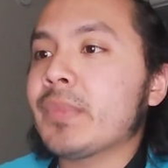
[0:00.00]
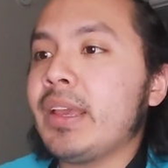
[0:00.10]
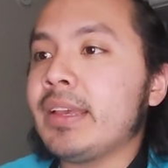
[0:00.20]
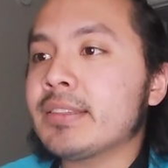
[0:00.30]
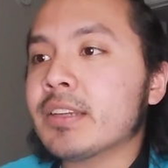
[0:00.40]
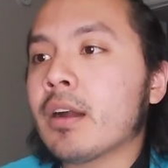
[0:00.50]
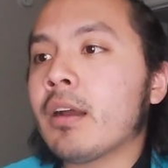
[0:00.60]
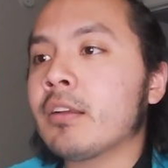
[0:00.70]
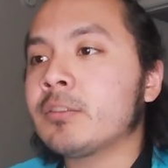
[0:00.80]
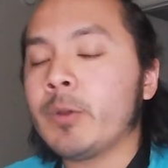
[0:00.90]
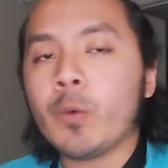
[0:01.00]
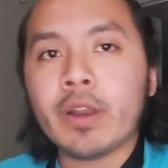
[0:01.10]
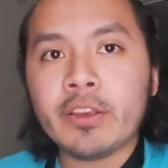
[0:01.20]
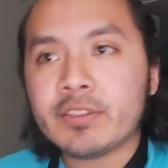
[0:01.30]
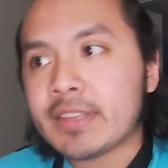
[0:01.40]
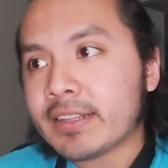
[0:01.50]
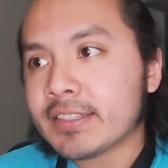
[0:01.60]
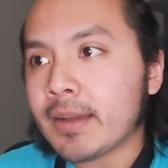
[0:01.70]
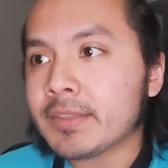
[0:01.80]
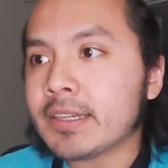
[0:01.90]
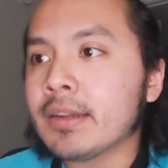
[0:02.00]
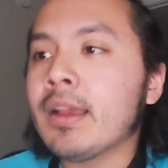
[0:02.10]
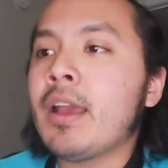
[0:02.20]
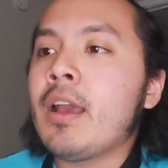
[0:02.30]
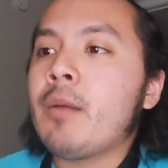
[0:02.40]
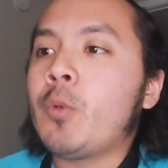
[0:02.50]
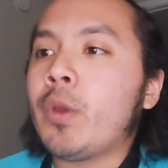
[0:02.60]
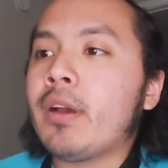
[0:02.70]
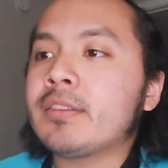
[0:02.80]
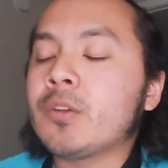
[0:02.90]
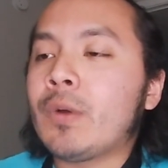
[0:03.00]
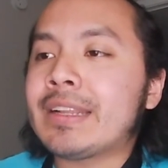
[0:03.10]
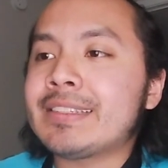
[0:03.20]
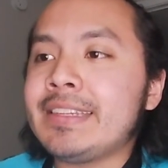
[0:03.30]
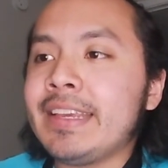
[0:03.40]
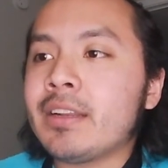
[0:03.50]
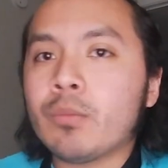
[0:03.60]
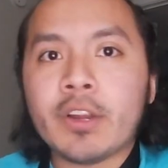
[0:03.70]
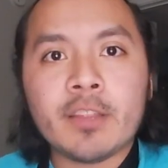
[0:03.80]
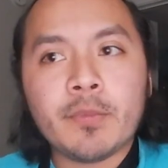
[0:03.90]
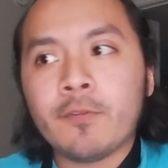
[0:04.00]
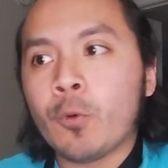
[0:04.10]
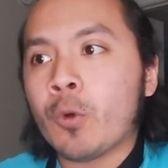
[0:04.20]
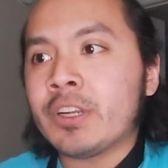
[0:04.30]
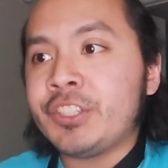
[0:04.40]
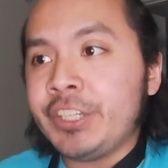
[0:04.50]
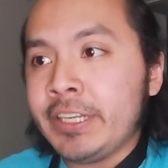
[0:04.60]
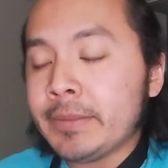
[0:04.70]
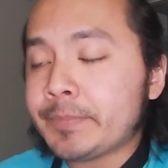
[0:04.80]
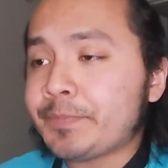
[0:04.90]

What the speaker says: is staccato, so we want to use that stop tongue, but we also want to sneak in a breath before G